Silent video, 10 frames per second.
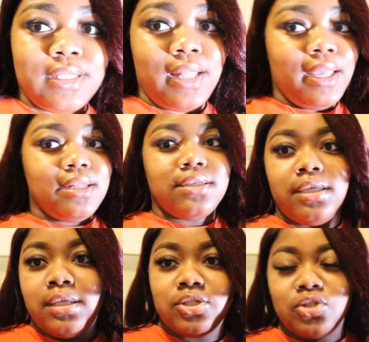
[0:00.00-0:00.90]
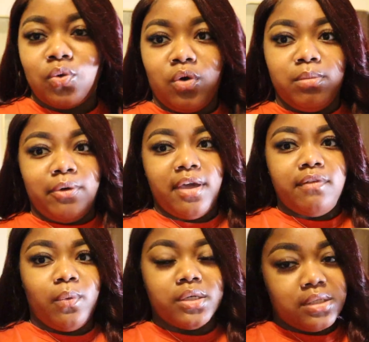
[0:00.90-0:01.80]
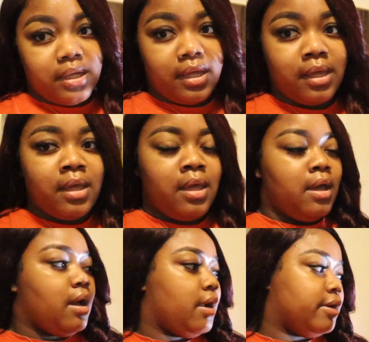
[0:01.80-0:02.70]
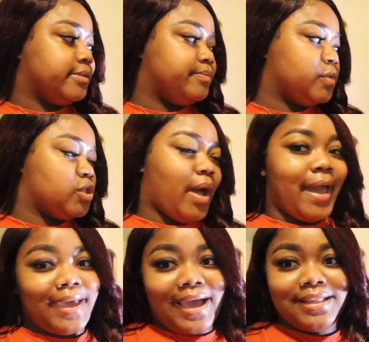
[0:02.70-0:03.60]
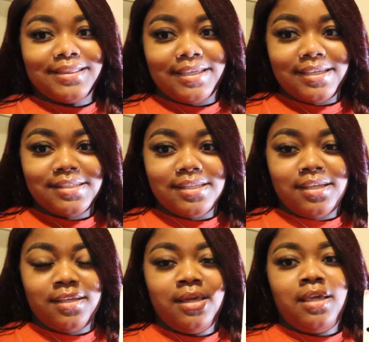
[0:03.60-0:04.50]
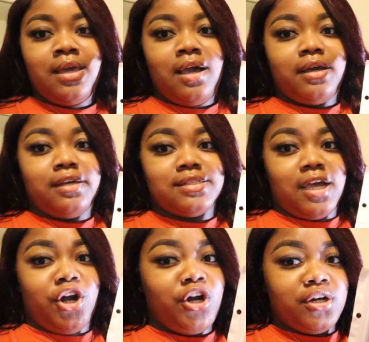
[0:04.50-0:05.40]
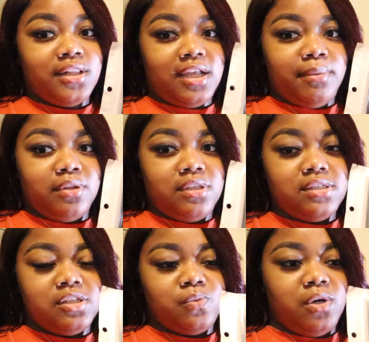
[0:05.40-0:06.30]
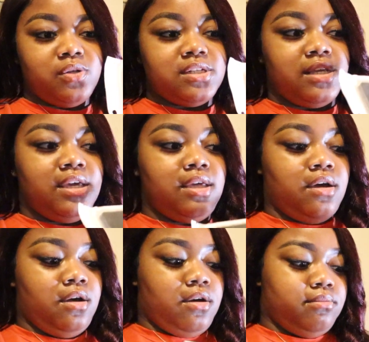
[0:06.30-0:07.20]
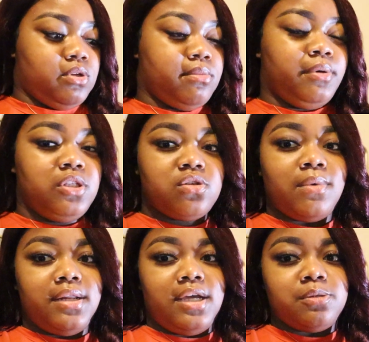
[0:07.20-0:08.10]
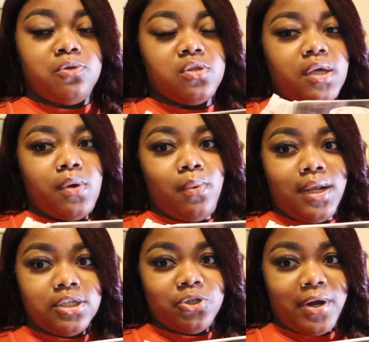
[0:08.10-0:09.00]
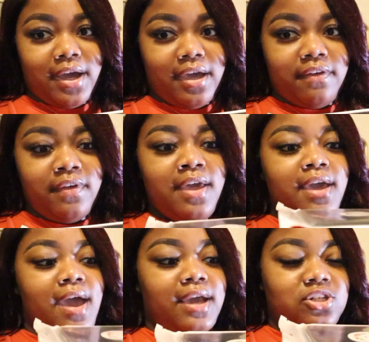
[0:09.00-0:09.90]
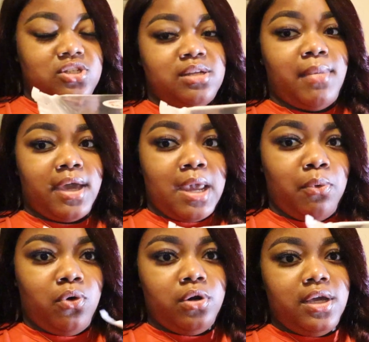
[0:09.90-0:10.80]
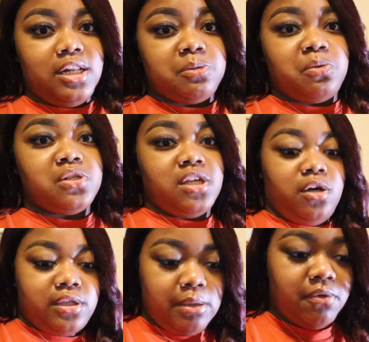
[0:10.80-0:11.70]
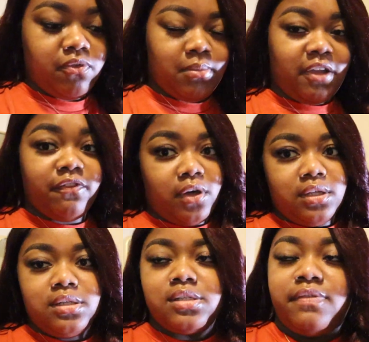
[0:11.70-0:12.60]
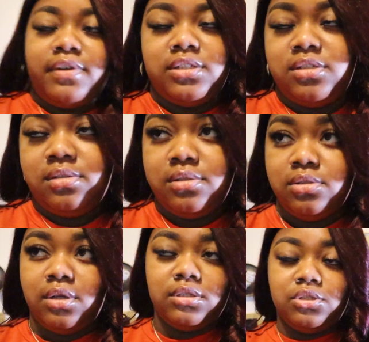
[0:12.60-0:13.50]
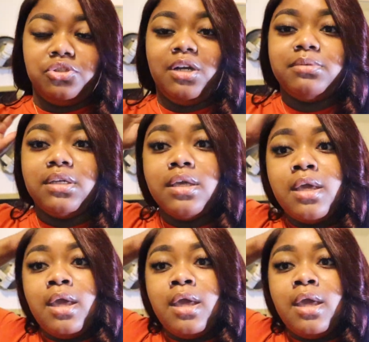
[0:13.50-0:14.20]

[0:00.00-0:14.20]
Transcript: The lighting is just horrible everywhere today. Um so I got this because I heard a lot about this as well instead of getting, um so I'm gonna put this on my dashboard so that way when I drive I can just sit my camera on it, and it's supposed to help keep it from like falling and stuff. I just did, I just dropped it.